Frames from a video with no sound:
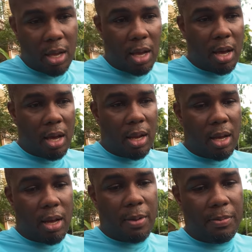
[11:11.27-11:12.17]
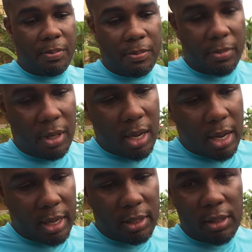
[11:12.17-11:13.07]
And um,
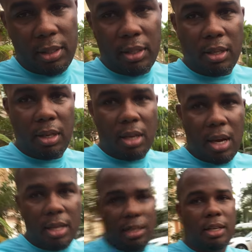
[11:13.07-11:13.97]
yeah, guys. Until